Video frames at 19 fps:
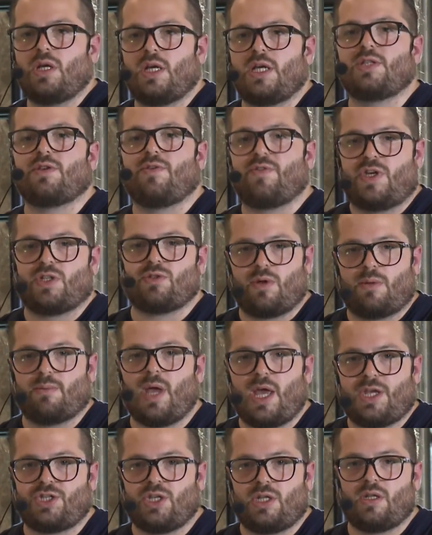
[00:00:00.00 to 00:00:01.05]
is a virtual
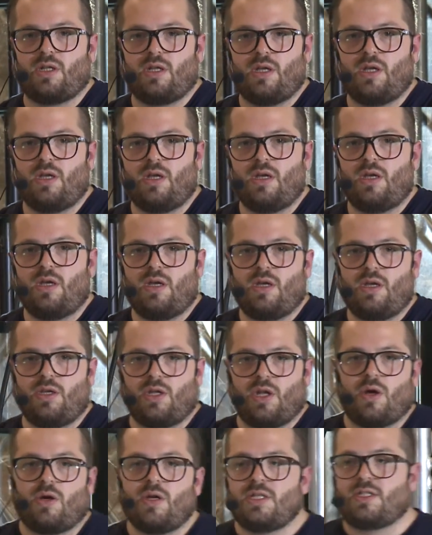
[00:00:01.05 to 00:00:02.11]
machine. You
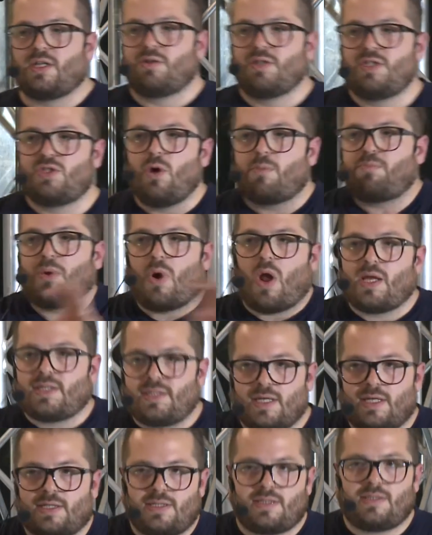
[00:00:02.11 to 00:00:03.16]
know, there is no
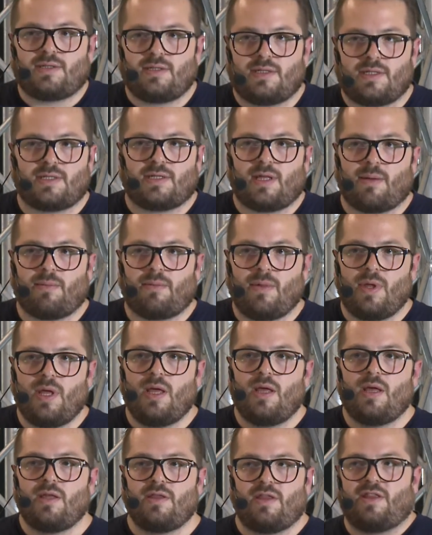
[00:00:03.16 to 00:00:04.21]
process system.
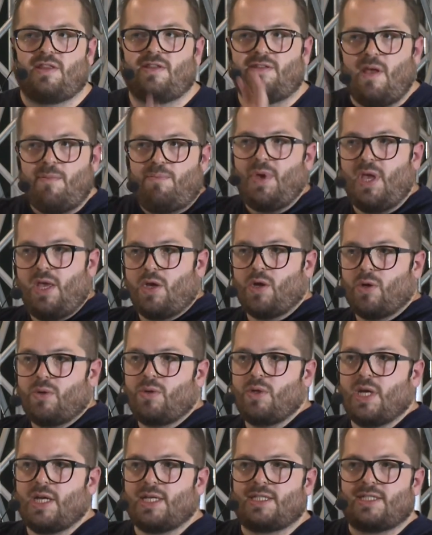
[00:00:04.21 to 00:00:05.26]
The CPU
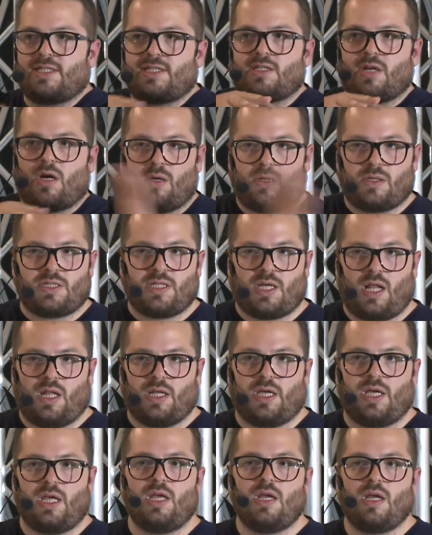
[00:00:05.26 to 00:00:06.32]
is
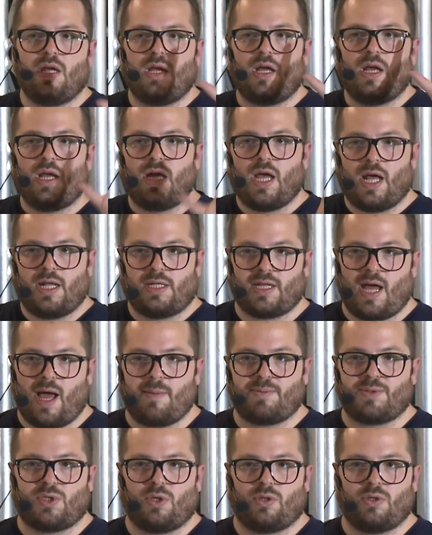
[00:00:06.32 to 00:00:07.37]
totally and
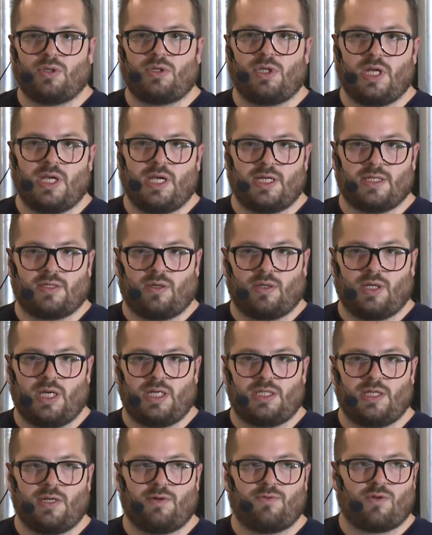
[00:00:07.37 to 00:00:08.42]
absolutely
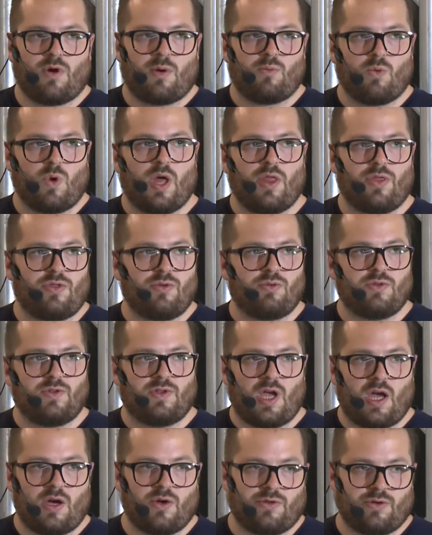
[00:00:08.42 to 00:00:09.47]
isolated from one to
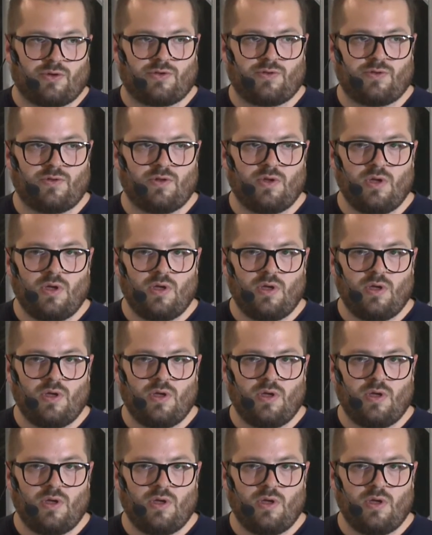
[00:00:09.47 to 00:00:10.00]
the others.